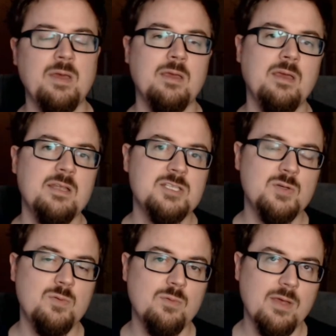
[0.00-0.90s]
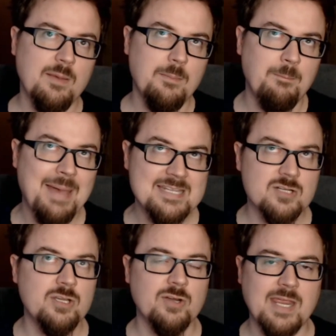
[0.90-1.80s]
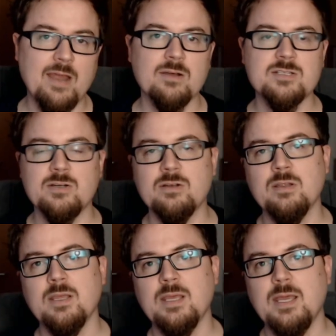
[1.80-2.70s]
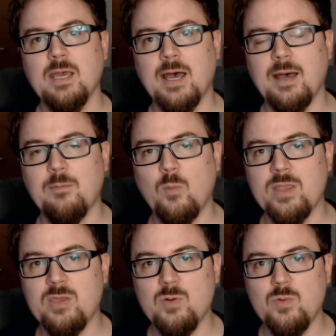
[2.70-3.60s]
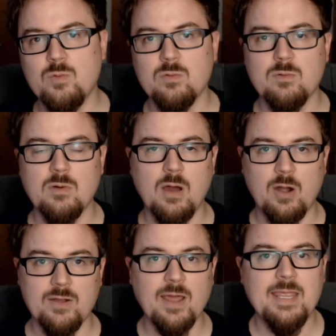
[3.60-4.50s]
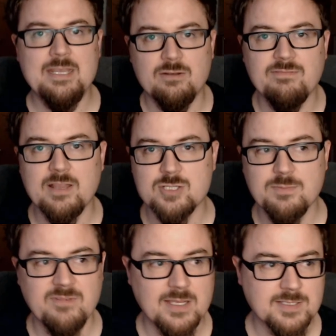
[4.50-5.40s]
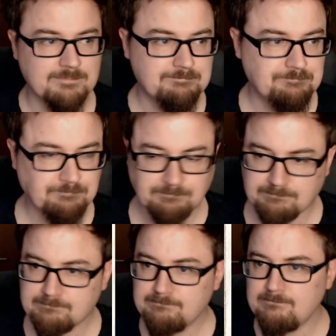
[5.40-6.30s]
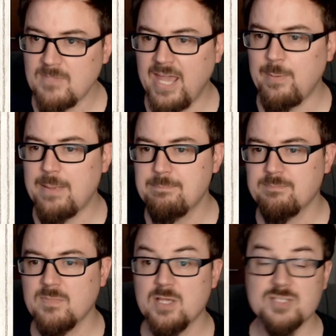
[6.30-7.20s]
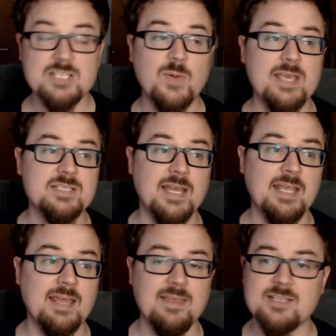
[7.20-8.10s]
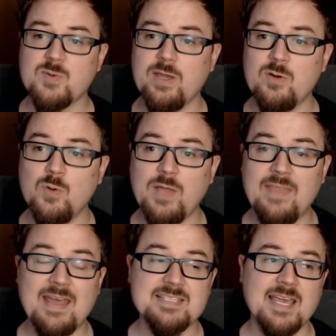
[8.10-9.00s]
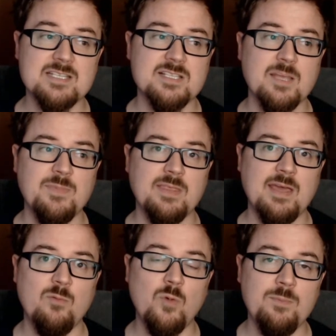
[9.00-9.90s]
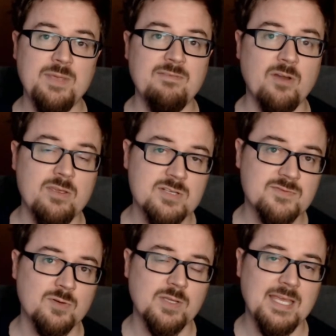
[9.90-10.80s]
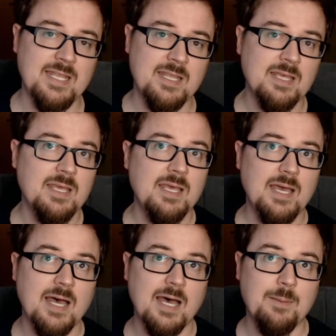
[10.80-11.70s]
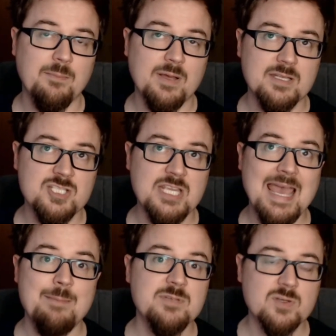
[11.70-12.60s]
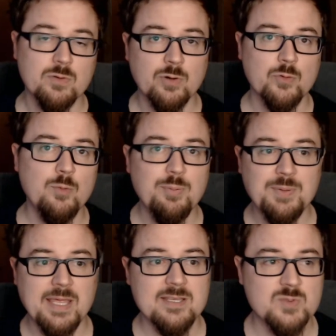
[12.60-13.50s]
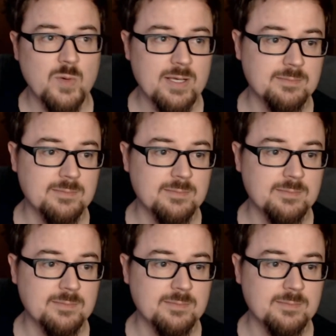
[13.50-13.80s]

to better your character when you are in your fellowship phase. Anyway, so that's quite exciting. I think that's quite cool. And that's actually something that would be very useful in GM'd or group play as well.